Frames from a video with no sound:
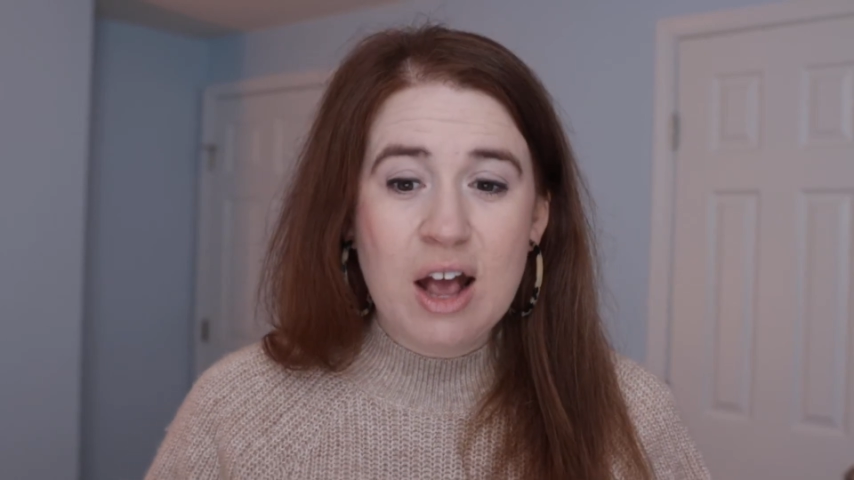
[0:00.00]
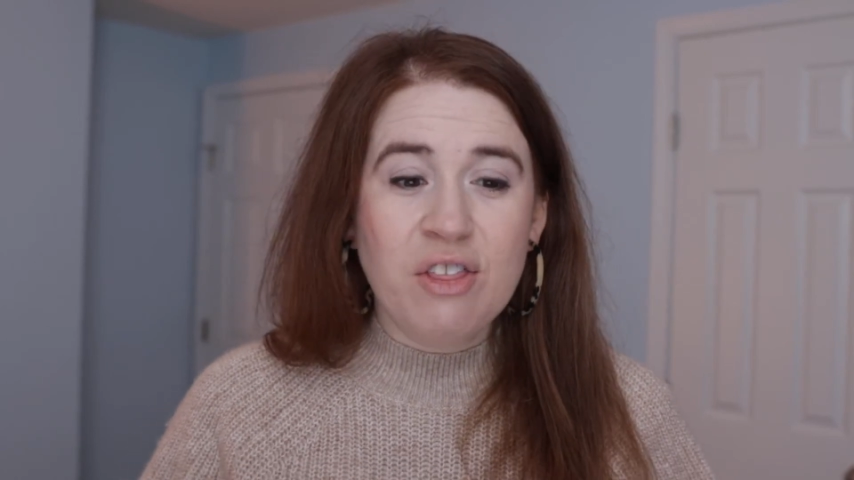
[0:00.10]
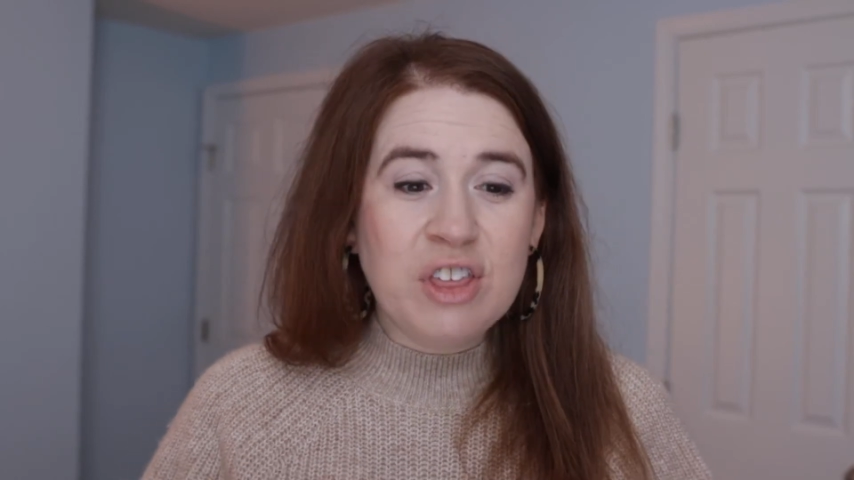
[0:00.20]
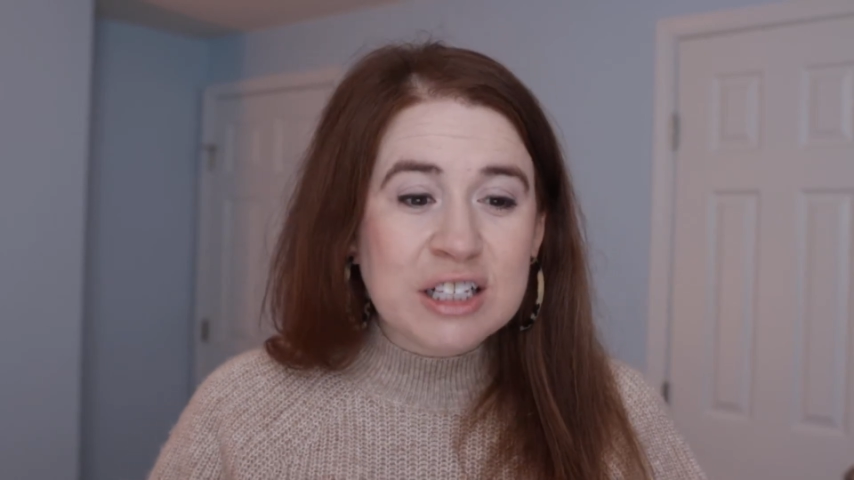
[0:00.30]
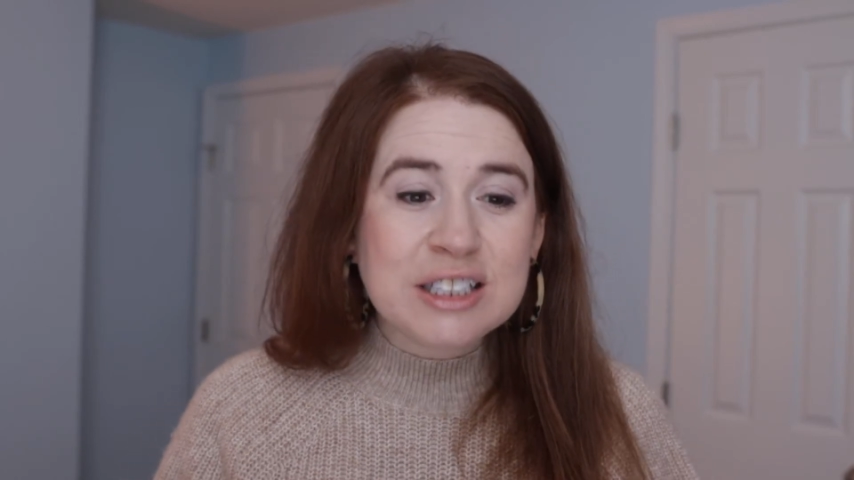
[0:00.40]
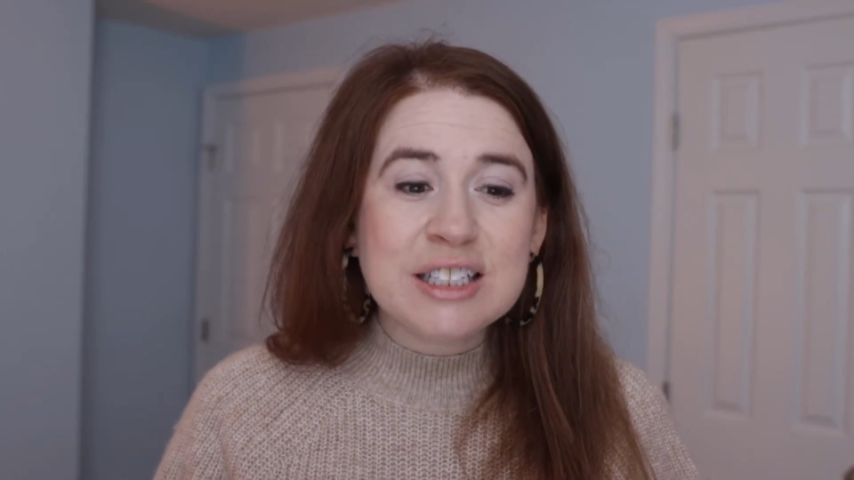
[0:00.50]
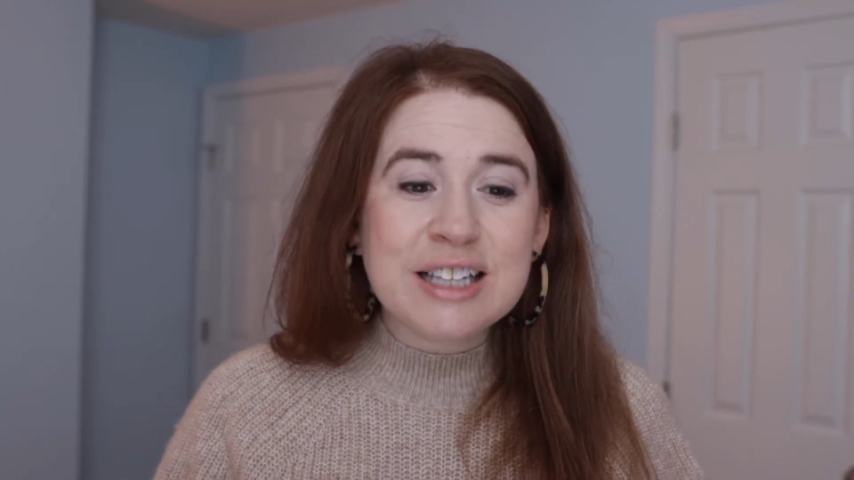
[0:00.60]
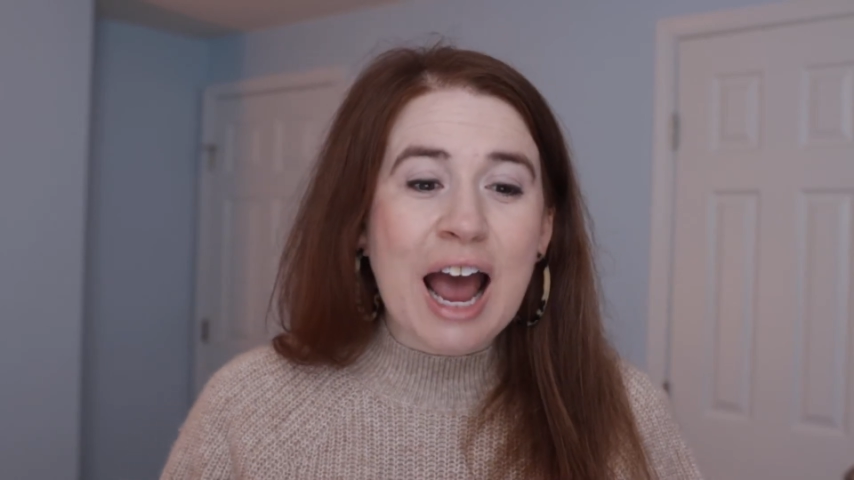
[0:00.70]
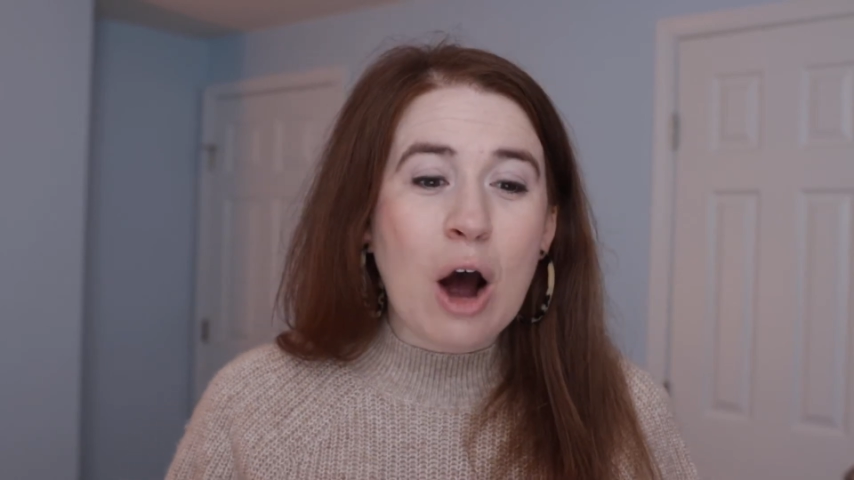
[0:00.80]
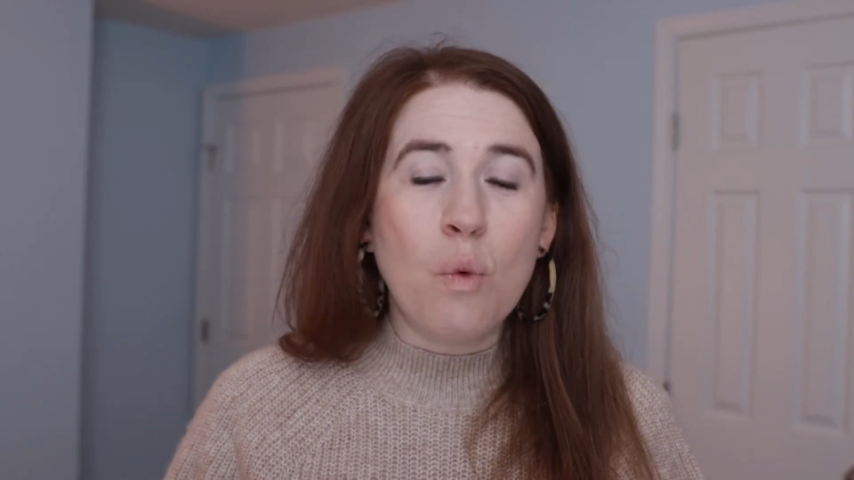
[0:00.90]
This is
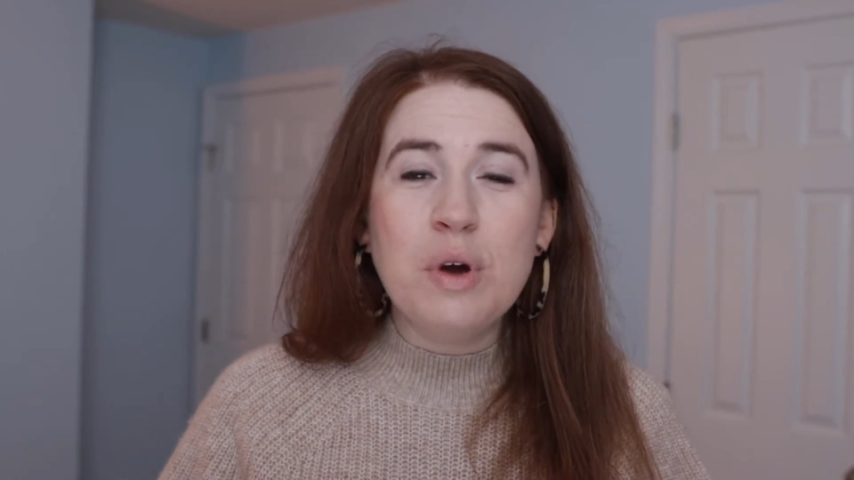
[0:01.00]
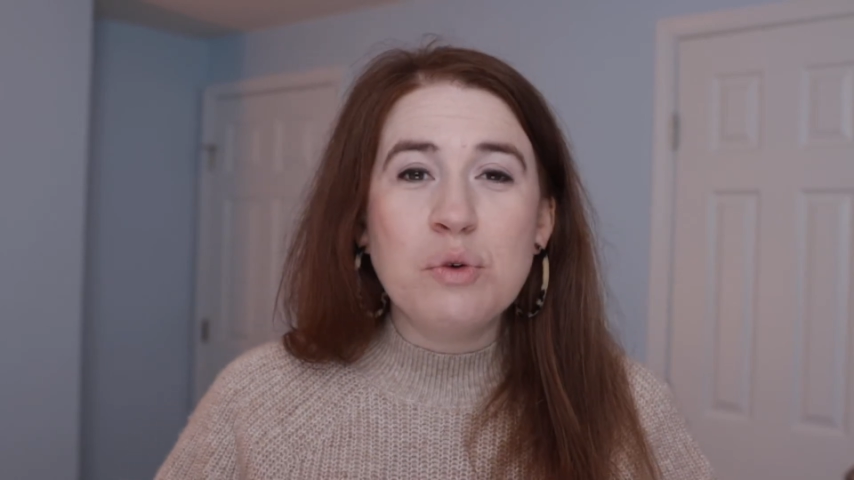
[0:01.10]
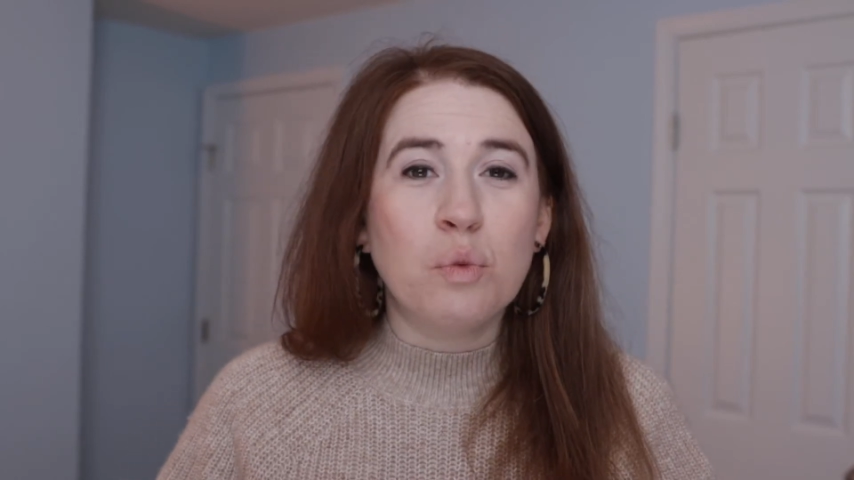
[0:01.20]
how we